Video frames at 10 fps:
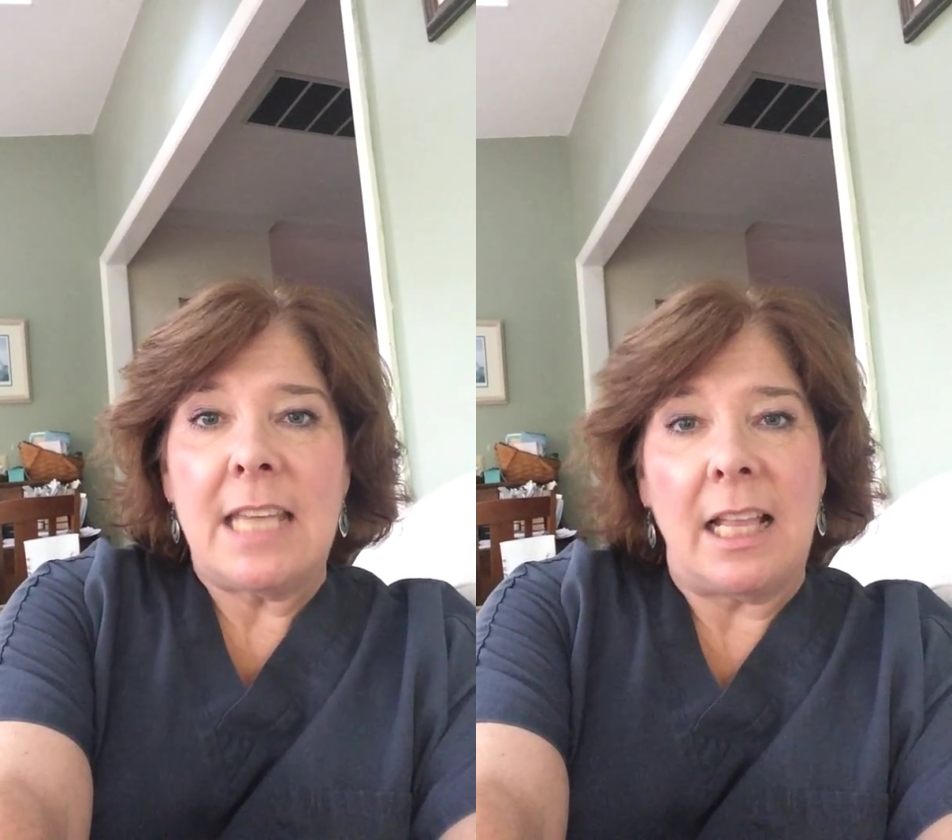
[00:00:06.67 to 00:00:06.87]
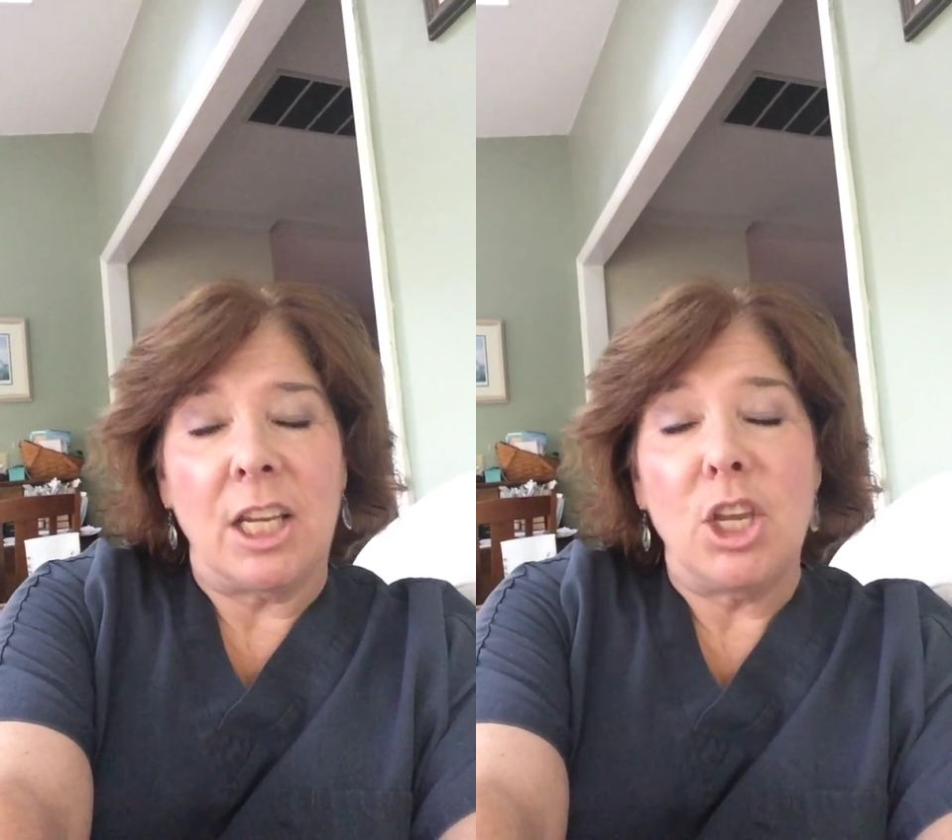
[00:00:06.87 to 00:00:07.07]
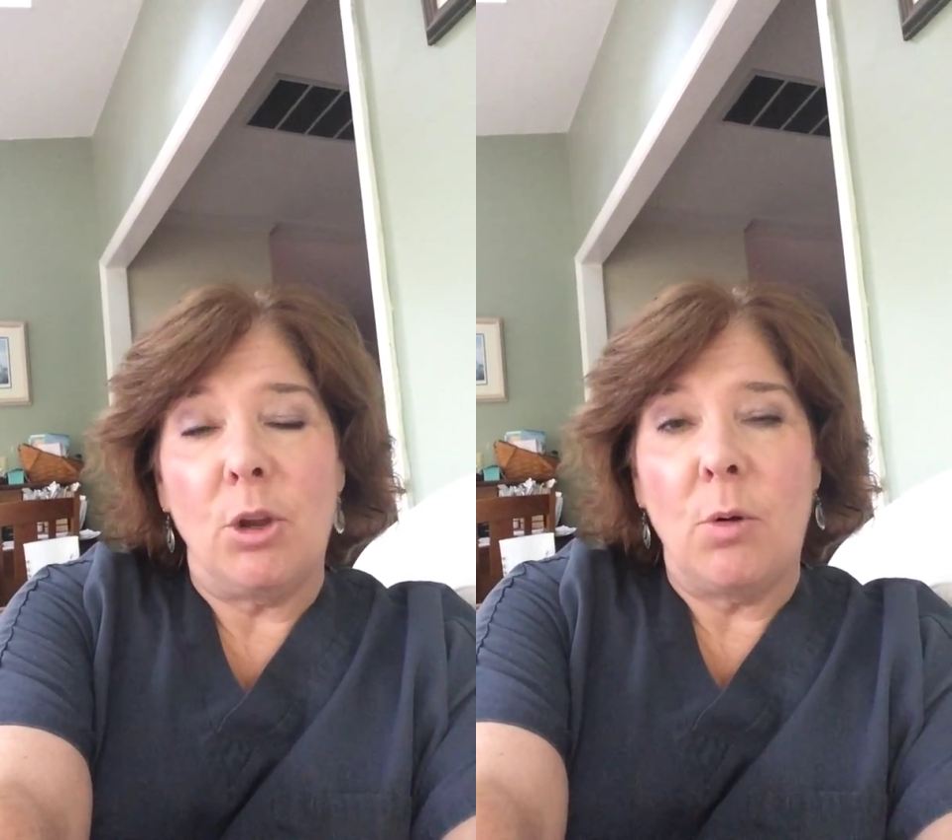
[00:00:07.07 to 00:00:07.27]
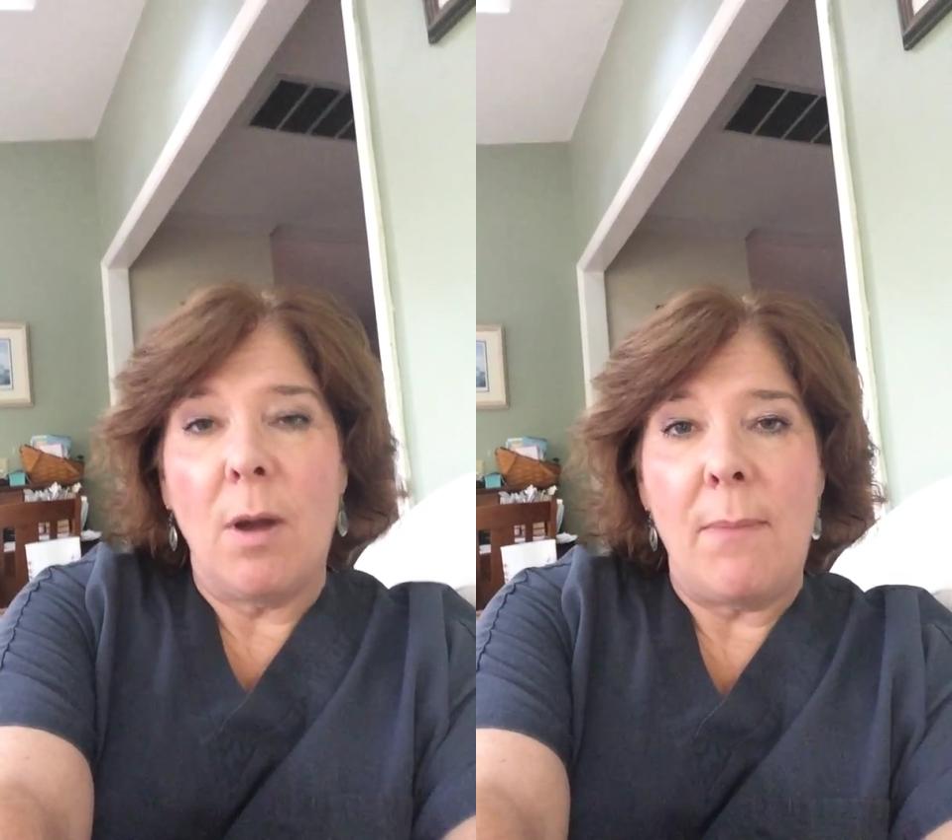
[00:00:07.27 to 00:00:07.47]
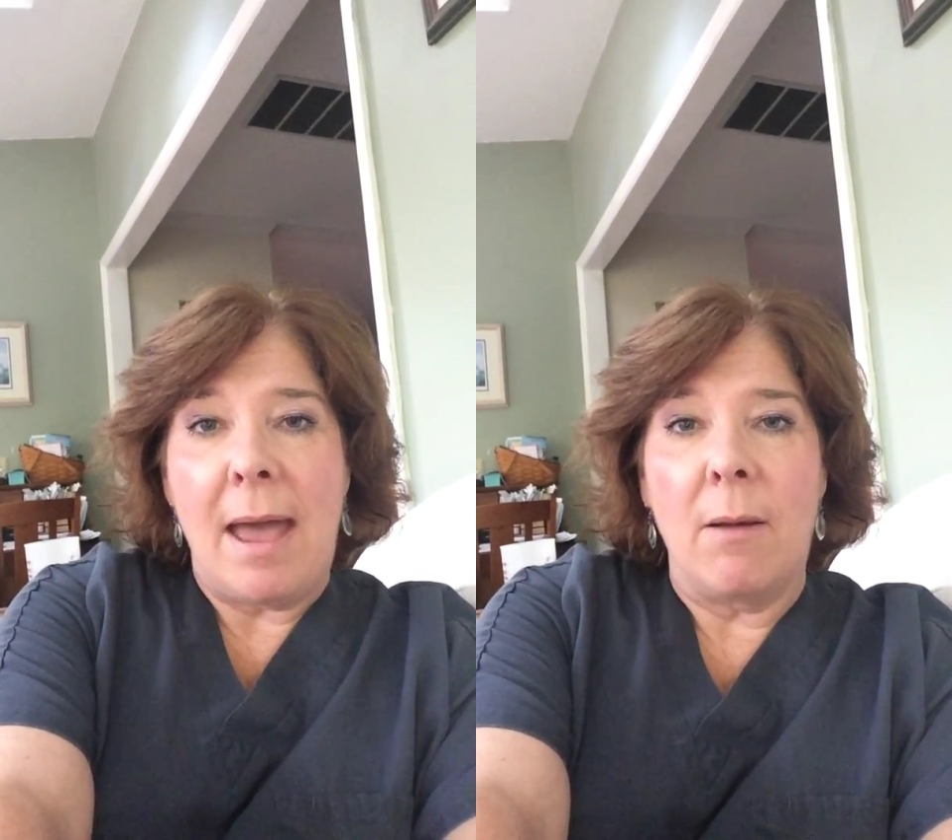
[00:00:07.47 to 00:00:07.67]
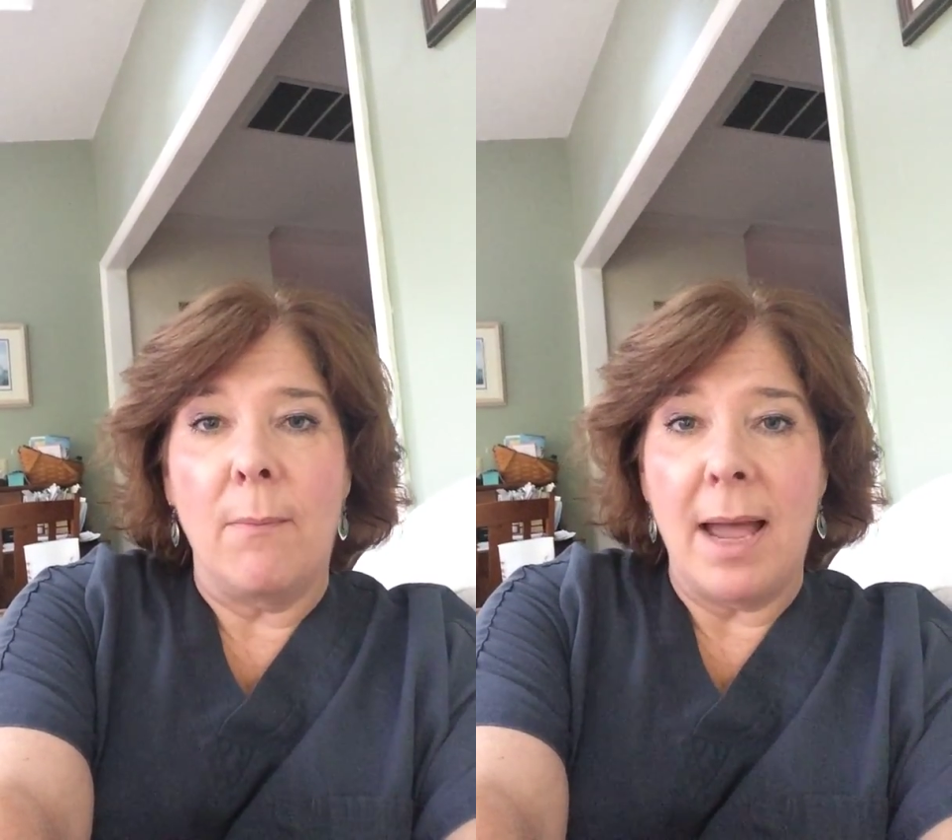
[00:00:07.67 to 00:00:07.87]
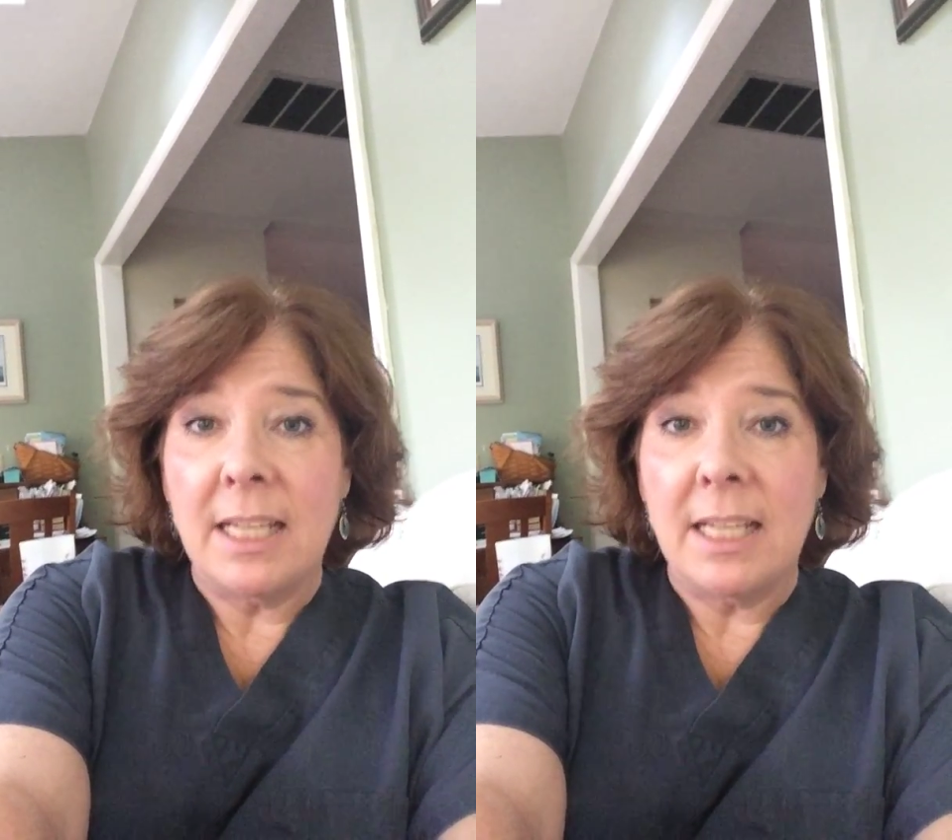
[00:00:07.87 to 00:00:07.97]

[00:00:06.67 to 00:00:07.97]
telling you about my